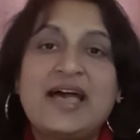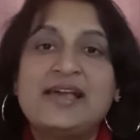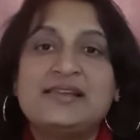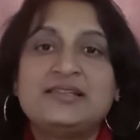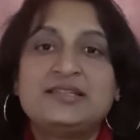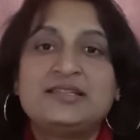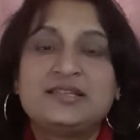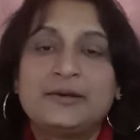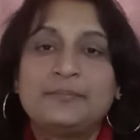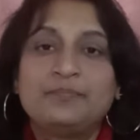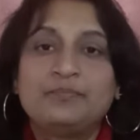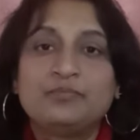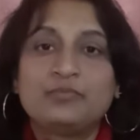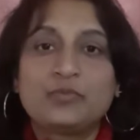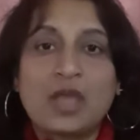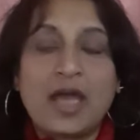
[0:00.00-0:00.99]

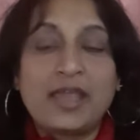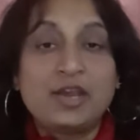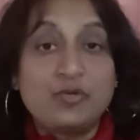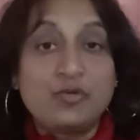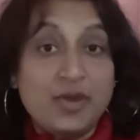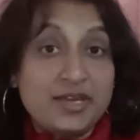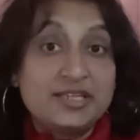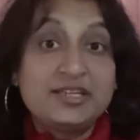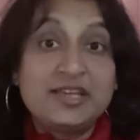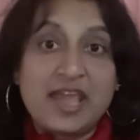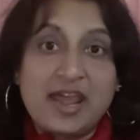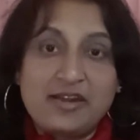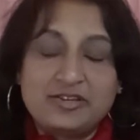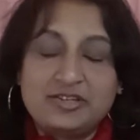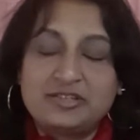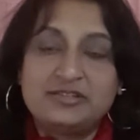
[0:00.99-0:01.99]
and I created
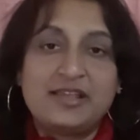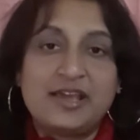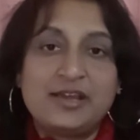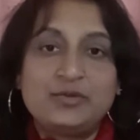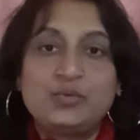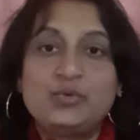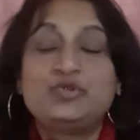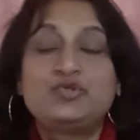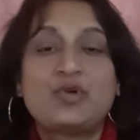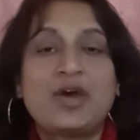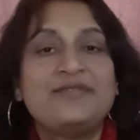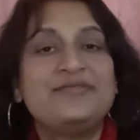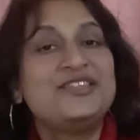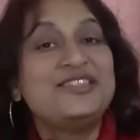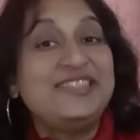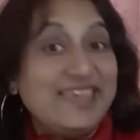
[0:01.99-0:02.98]
characters that would
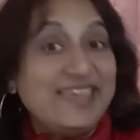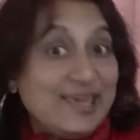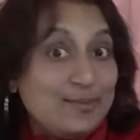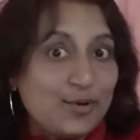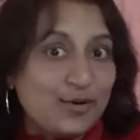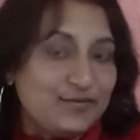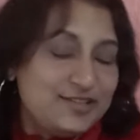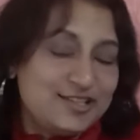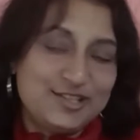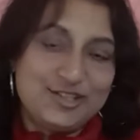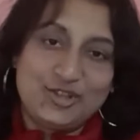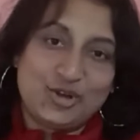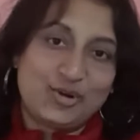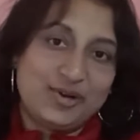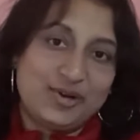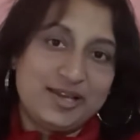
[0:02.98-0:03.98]
drive the theme of the
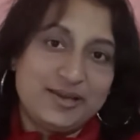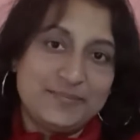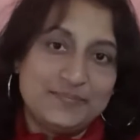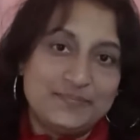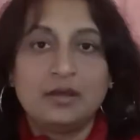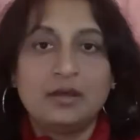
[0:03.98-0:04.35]
story.